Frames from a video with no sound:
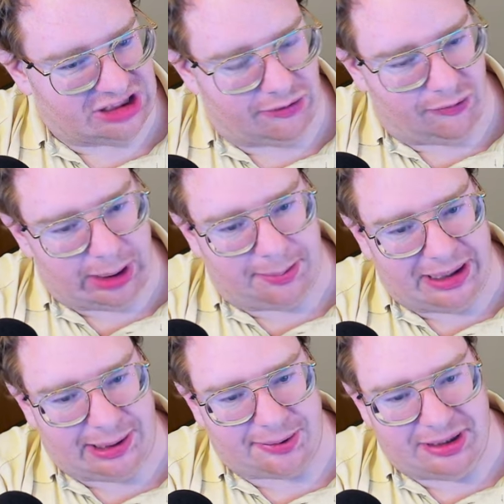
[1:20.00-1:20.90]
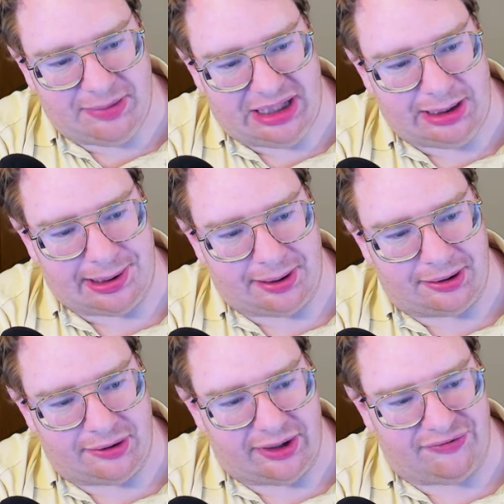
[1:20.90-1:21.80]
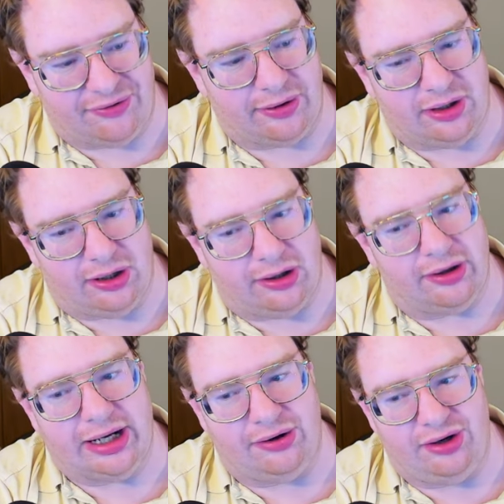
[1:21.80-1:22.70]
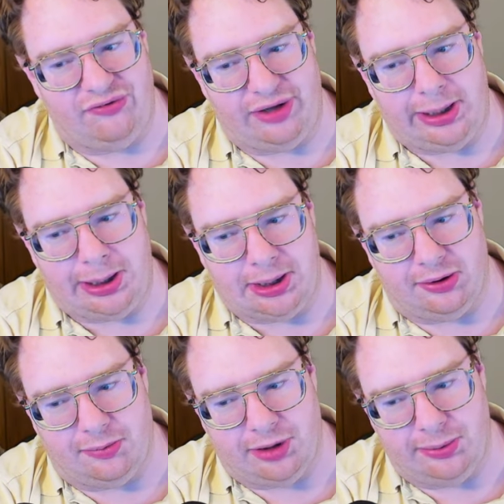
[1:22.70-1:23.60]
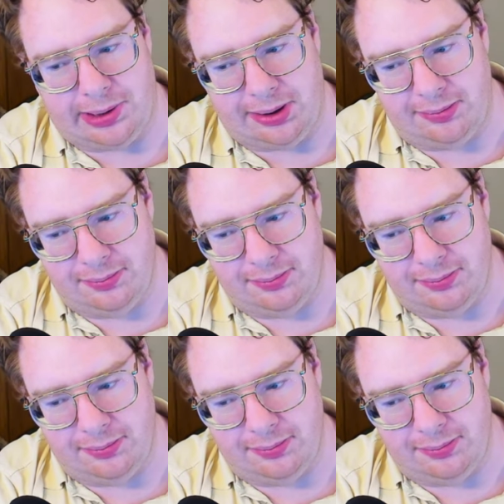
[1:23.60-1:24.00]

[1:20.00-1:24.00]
which basically means they're going for an all-out invasion almost.